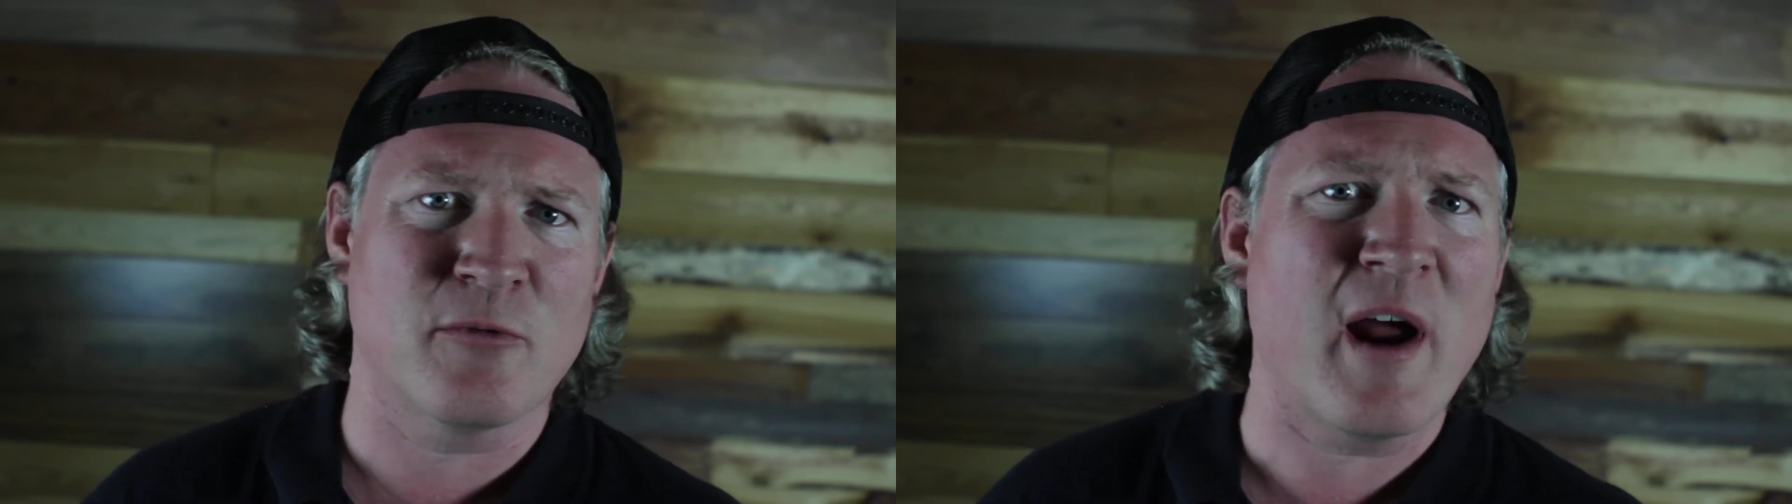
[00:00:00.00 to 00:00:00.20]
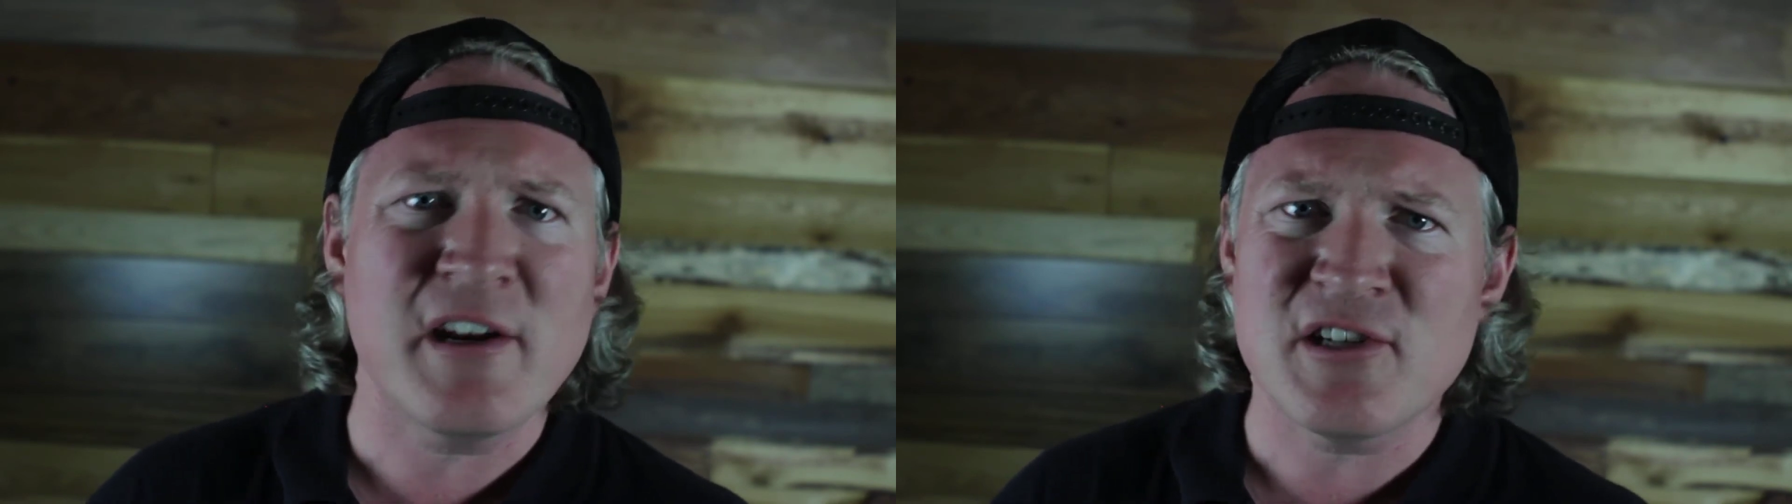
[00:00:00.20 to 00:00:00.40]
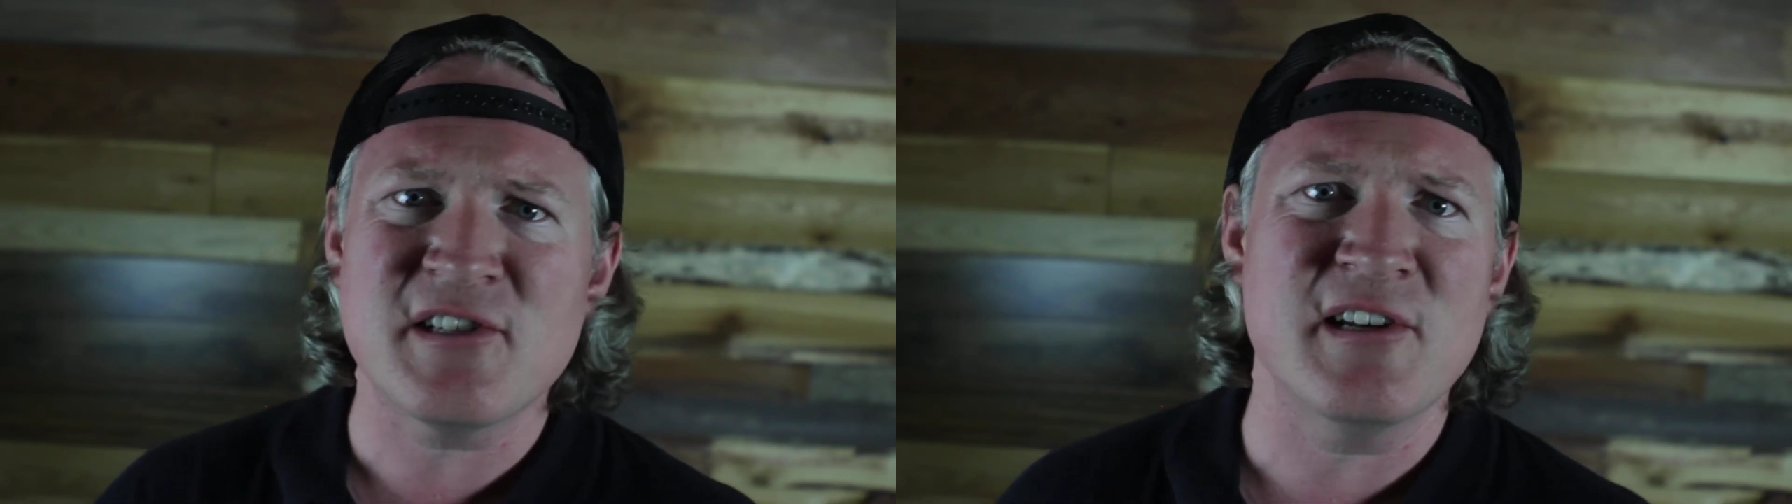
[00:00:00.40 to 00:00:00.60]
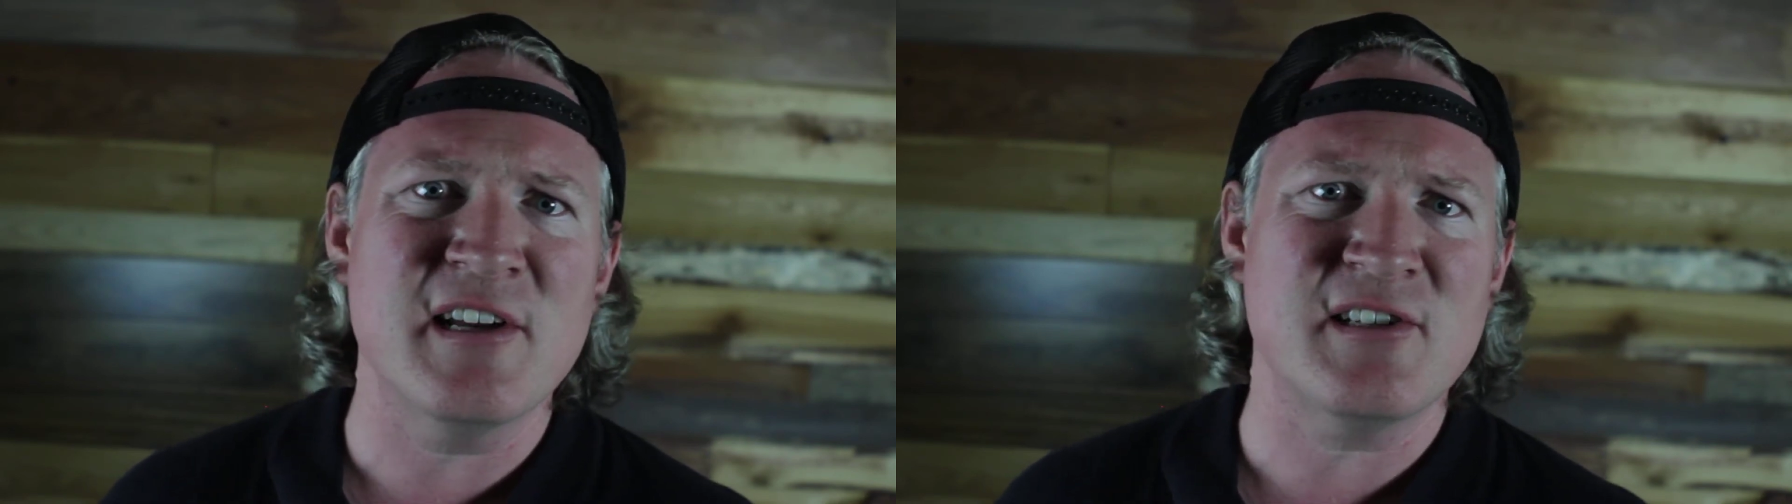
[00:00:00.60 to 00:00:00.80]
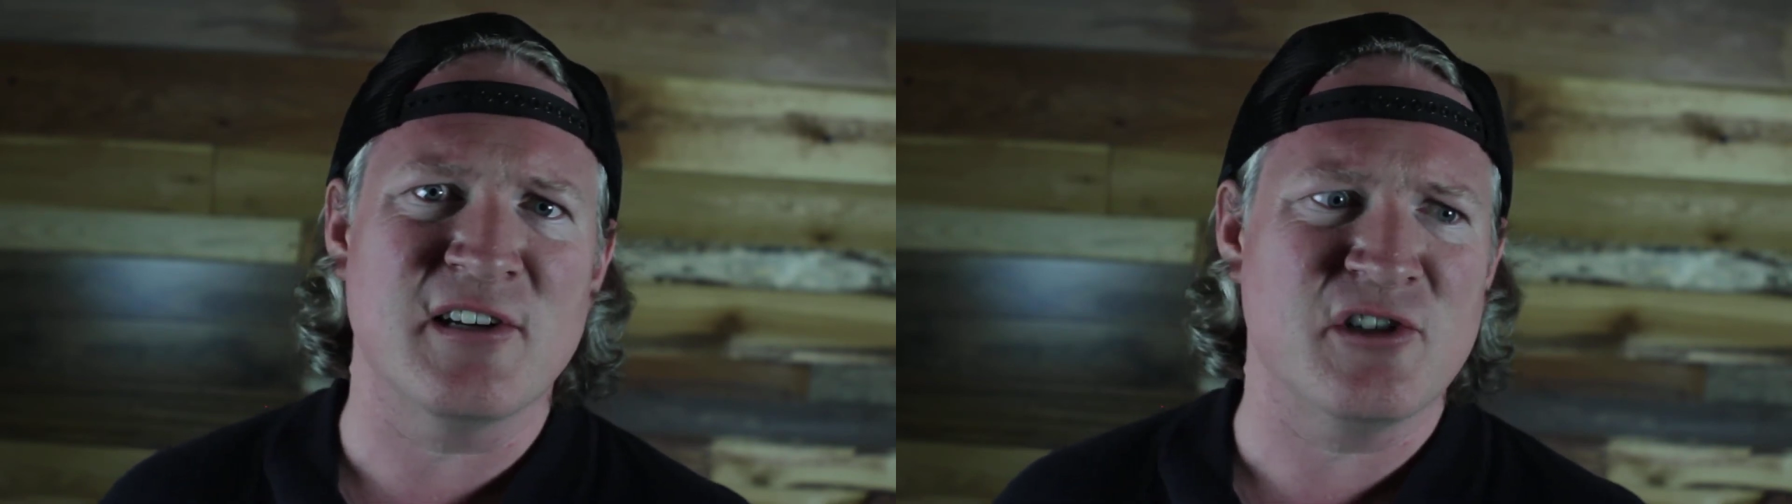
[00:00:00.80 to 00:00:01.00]

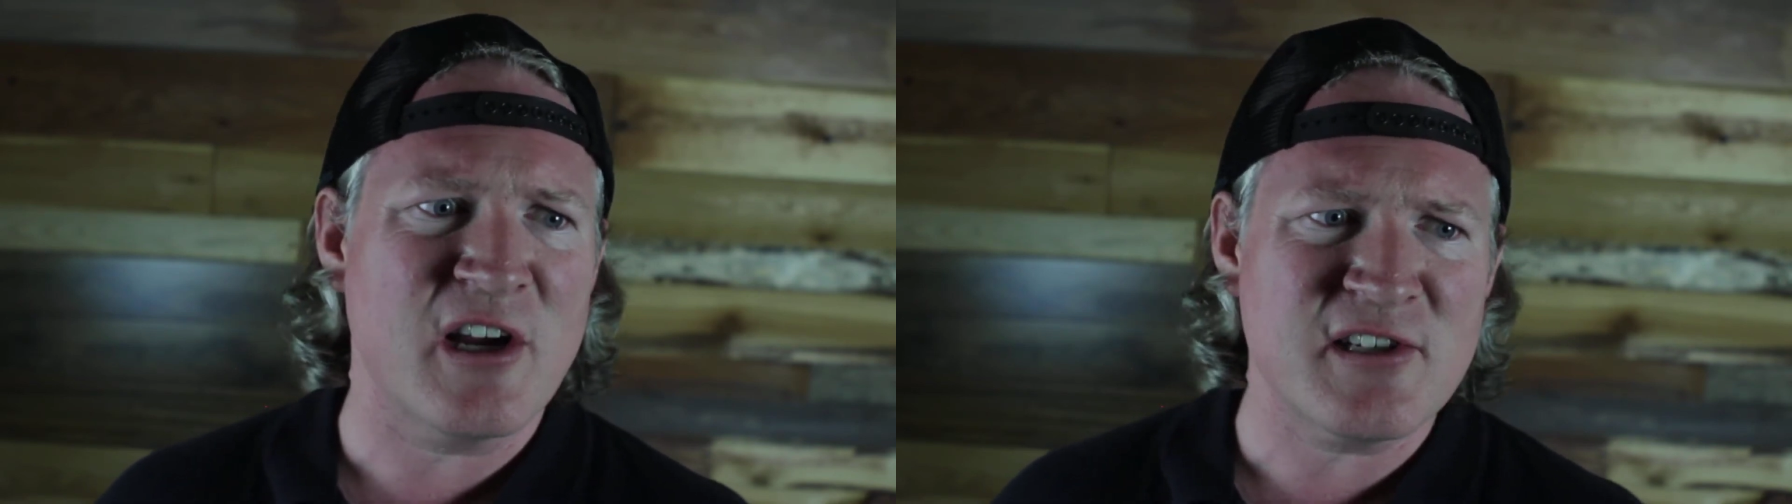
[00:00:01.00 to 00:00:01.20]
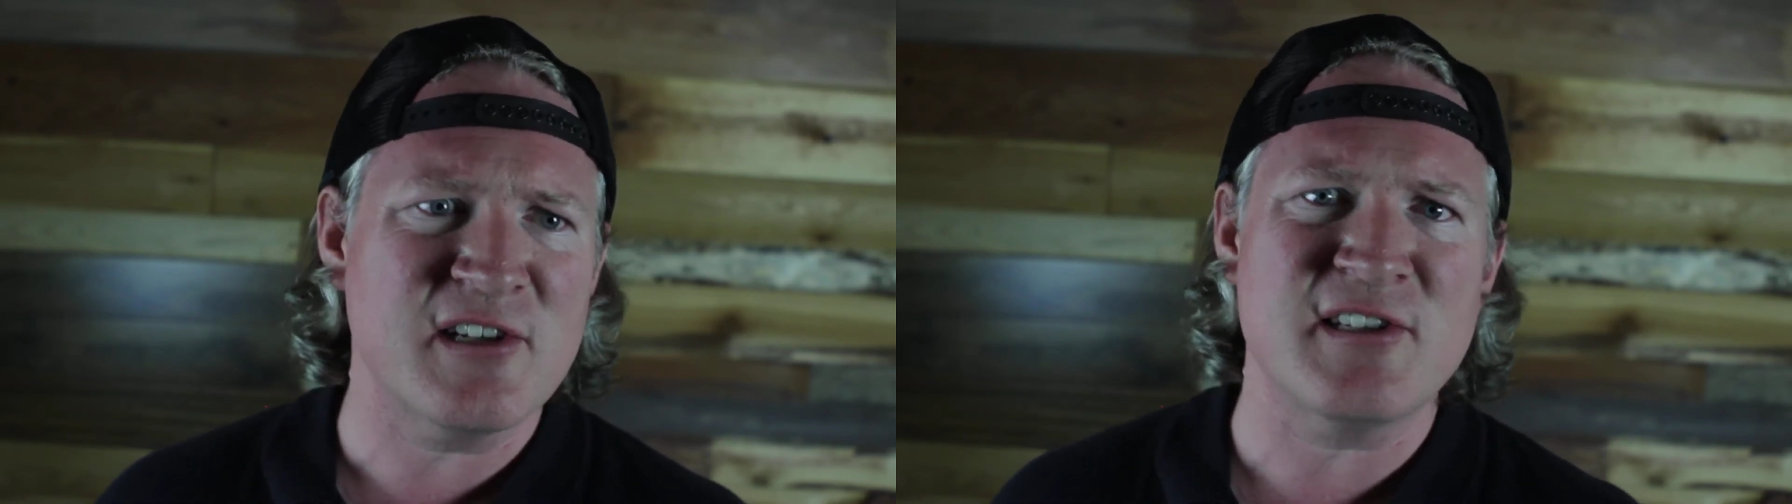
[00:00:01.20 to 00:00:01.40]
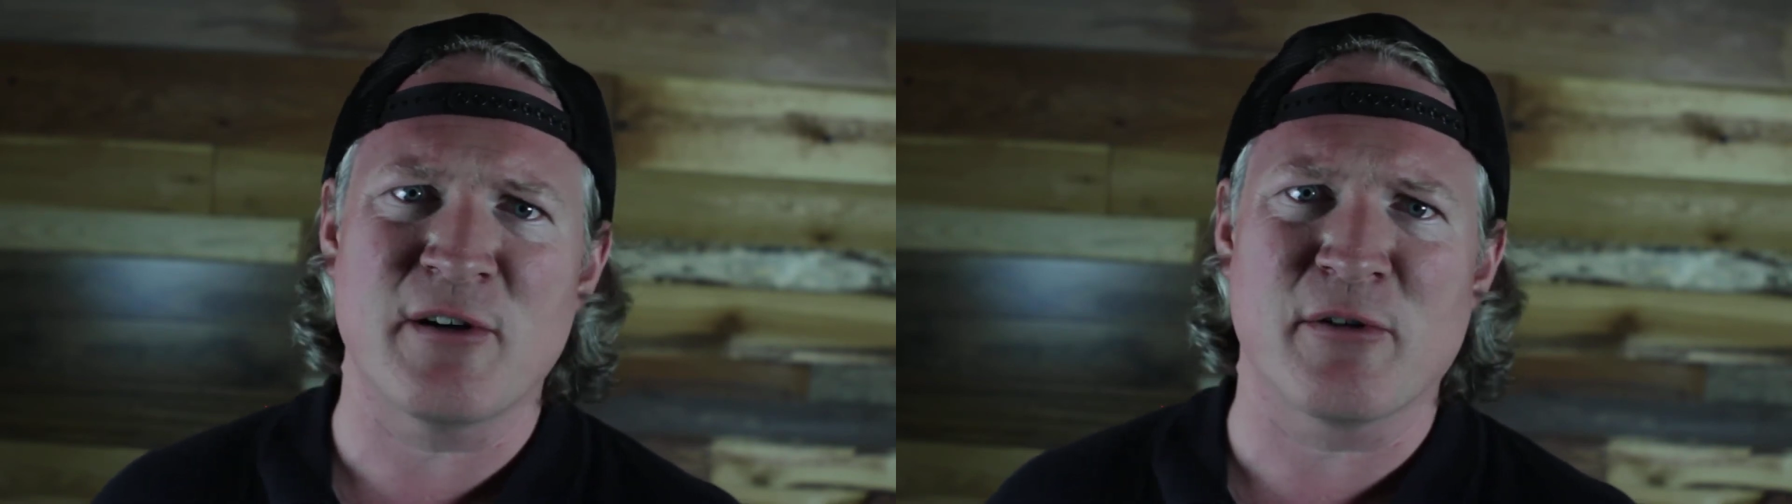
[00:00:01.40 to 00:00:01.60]
righteousness and justice,